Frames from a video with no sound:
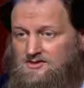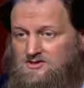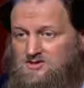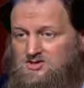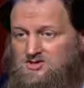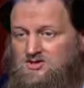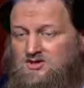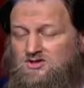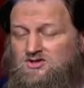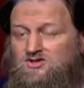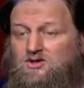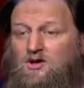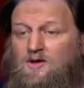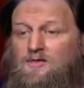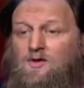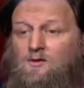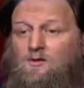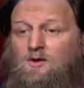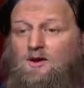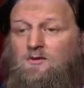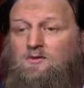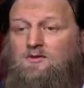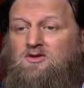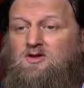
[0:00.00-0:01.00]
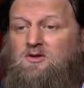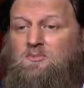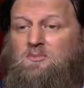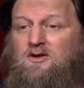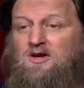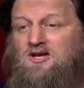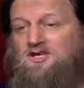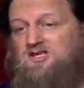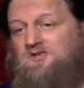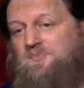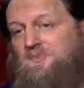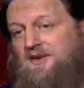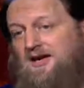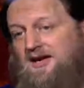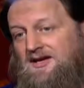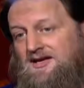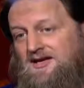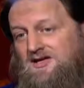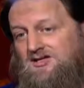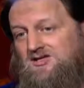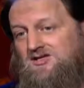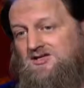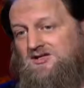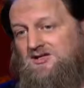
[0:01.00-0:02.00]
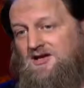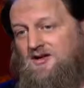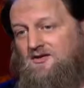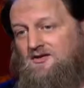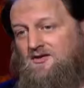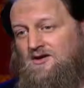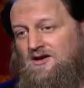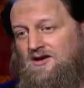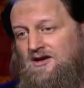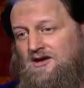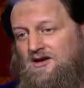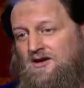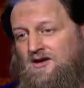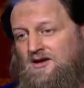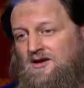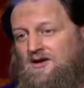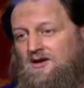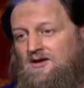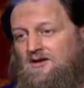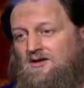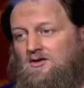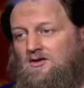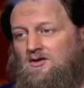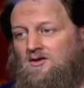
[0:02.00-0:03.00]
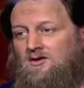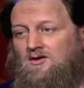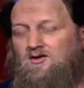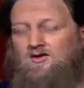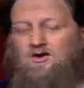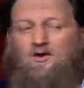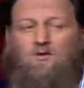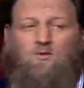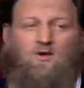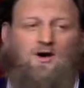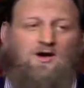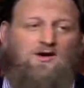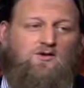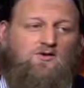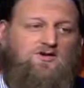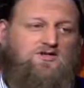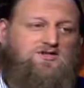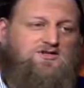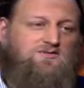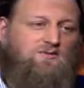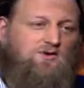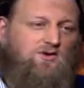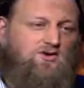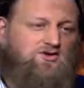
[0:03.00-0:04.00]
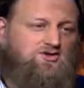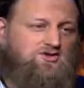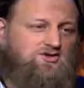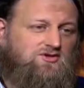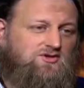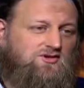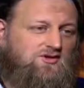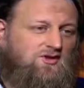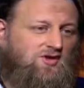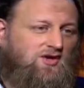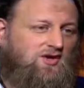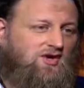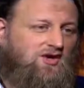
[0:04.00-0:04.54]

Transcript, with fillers: So it's not the one with the biggest beard necessarily, or the one who is most good